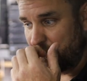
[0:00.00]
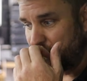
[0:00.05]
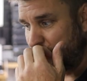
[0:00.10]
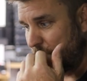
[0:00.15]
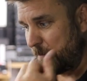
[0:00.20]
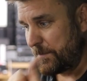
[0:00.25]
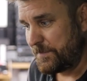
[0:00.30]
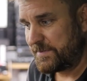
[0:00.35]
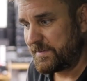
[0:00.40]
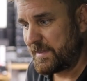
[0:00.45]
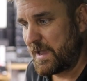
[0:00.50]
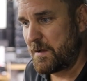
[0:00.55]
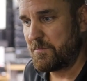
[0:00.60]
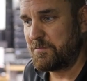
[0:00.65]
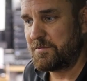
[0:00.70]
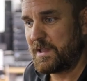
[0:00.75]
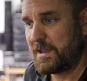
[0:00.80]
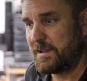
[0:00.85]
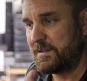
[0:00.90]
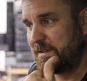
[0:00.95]
from
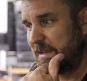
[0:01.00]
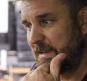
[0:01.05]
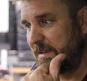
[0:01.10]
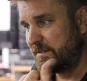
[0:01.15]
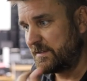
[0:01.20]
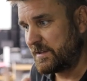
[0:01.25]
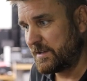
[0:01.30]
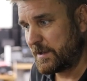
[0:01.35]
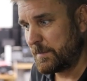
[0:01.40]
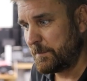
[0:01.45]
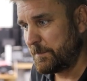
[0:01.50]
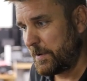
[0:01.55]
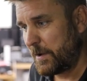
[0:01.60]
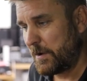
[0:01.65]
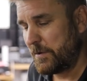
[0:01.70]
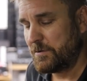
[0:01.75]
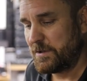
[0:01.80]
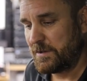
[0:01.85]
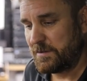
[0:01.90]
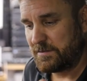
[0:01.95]
sound deadening to
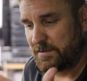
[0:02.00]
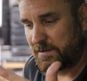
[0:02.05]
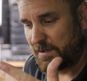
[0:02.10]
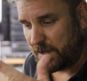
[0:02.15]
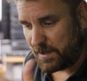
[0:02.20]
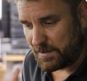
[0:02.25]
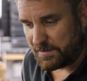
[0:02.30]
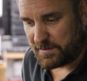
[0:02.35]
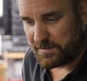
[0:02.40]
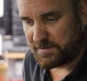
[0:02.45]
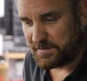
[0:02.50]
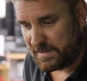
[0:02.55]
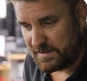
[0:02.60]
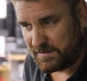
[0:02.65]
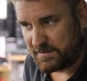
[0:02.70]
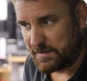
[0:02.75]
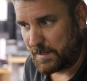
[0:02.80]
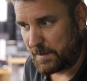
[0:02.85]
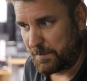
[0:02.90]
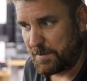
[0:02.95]
components to
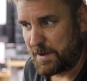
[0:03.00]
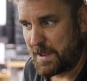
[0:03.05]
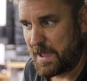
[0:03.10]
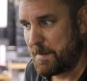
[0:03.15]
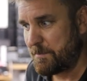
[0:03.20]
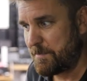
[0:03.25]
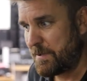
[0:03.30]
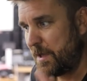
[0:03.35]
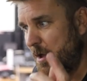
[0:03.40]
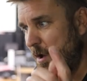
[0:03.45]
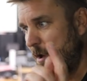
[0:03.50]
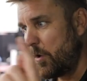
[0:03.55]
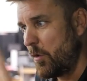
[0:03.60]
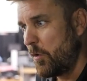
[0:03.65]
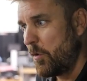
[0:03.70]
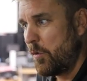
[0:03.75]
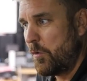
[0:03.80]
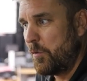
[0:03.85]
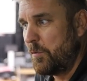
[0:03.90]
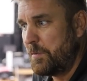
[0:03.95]
underseat sub and amp,
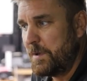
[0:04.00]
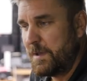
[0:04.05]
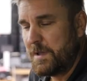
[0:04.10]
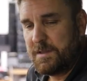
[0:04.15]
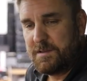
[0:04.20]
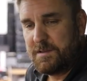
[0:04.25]
all